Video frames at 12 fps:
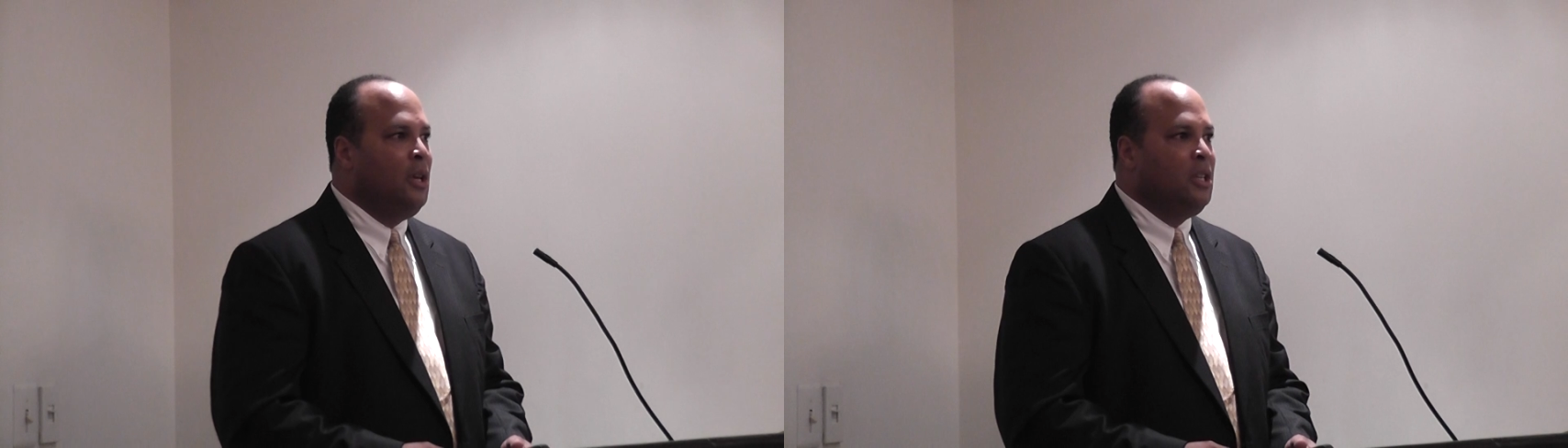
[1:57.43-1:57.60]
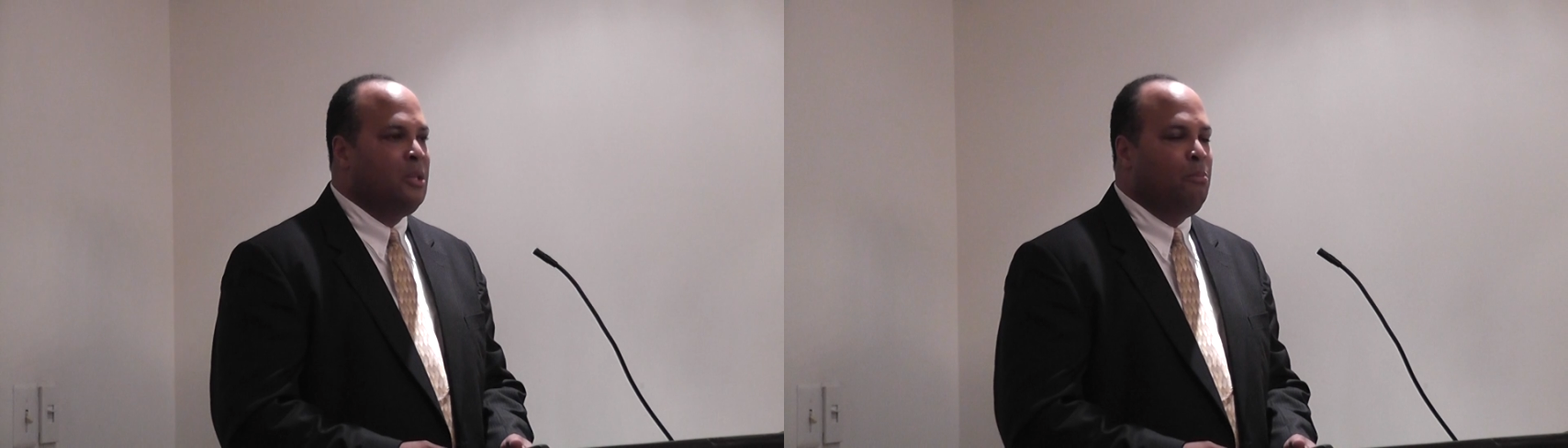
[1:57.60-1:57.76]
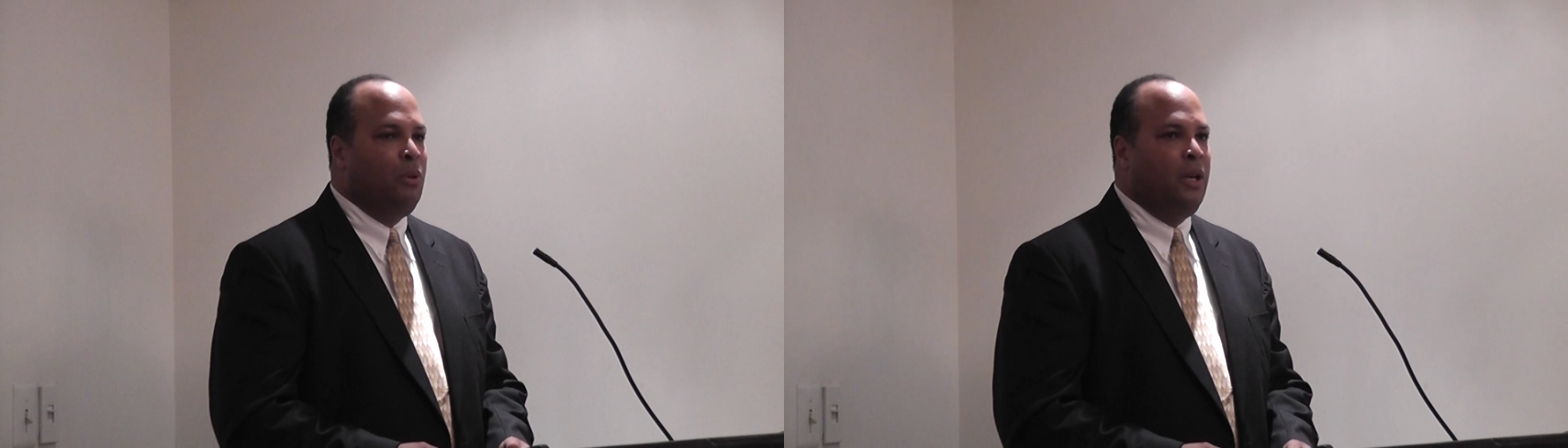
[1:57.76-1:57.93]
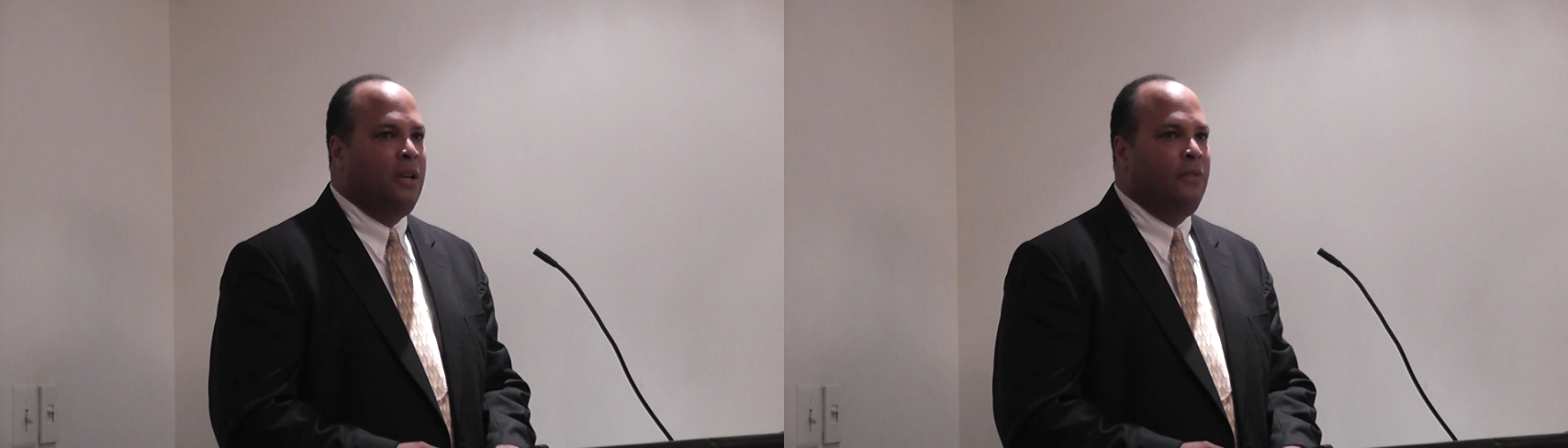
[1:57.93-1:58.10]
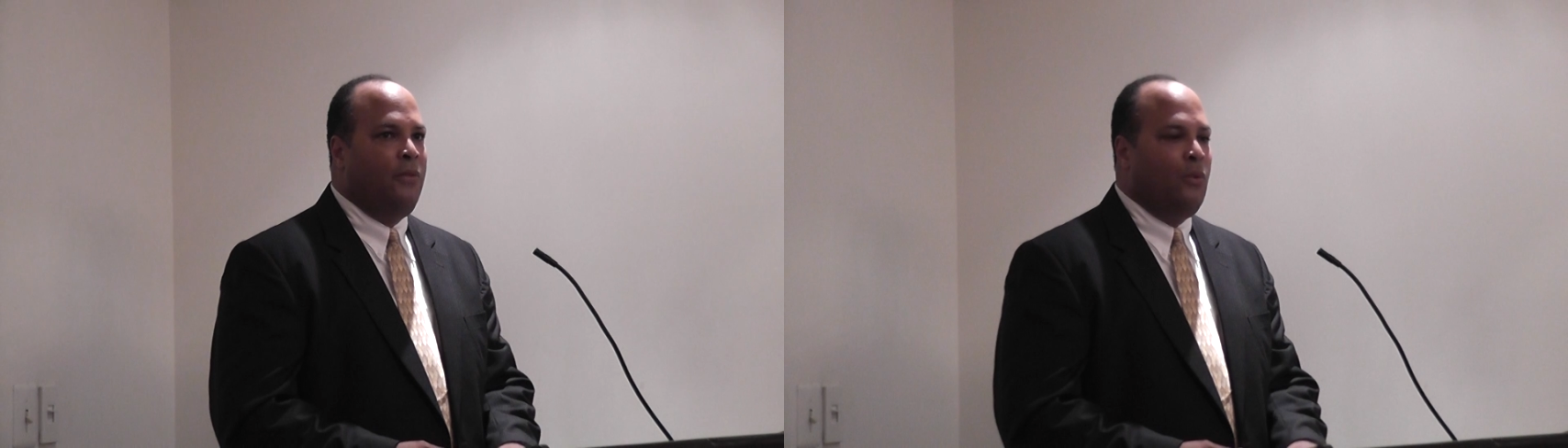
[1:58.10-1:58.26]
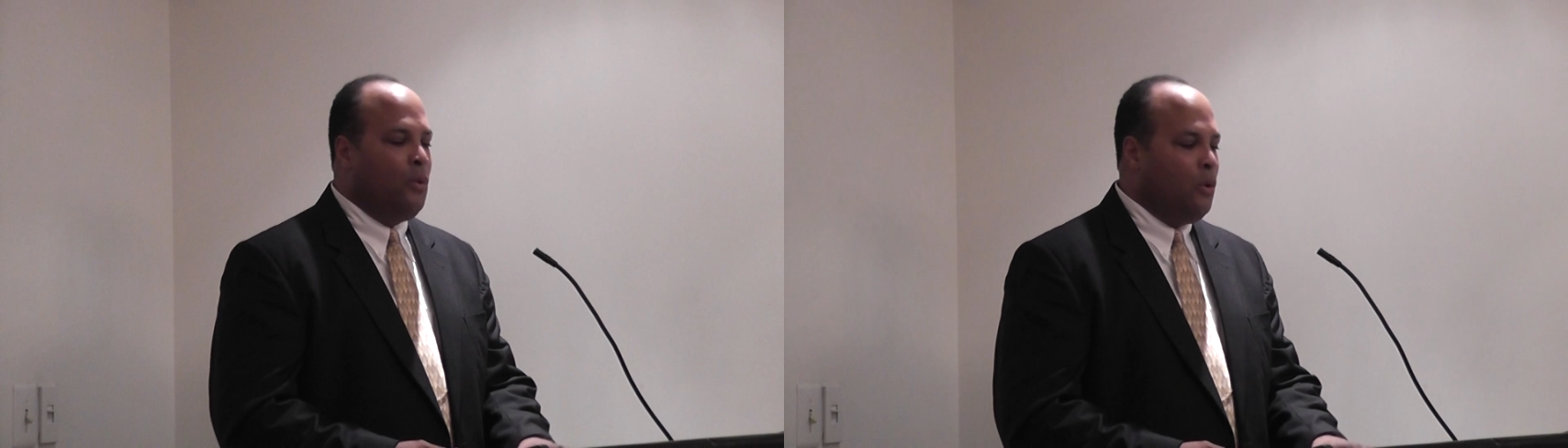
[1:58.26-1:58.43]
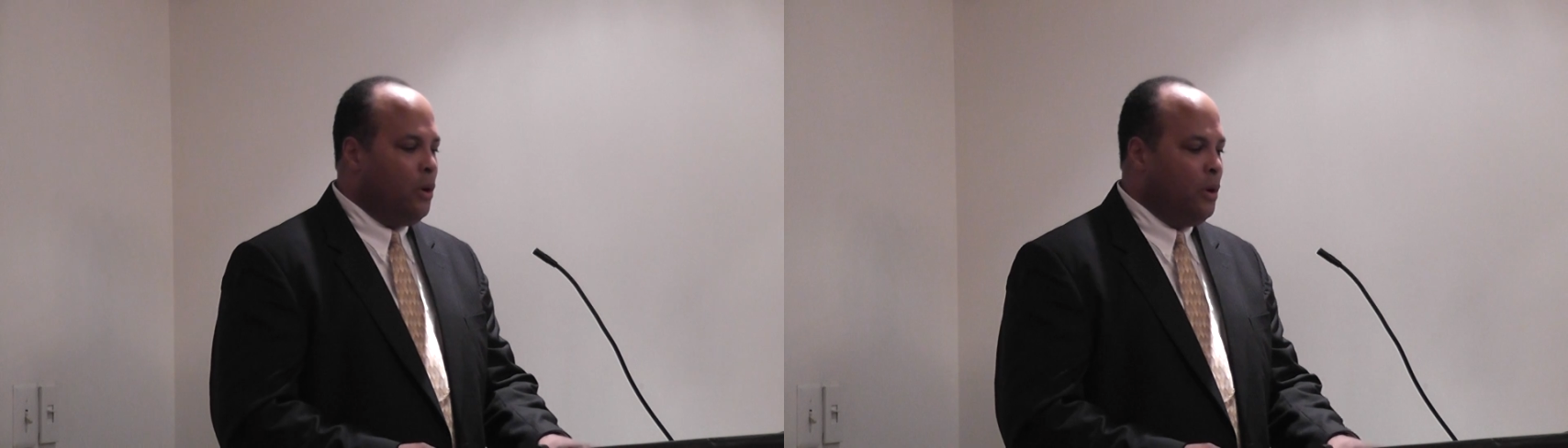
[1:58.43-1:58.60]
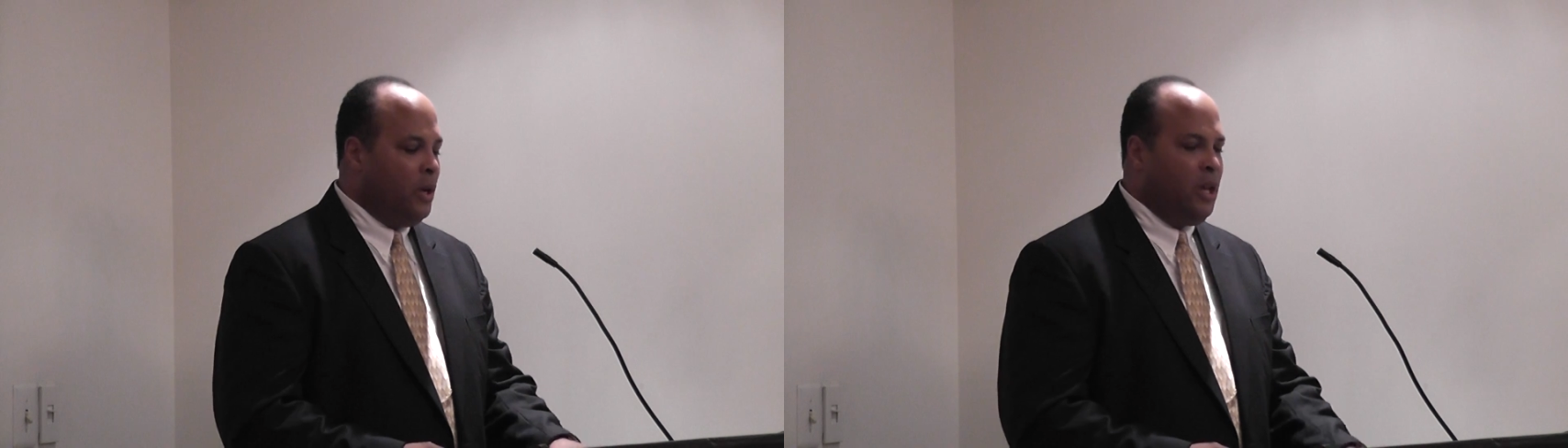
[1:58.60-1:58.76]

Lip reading: split for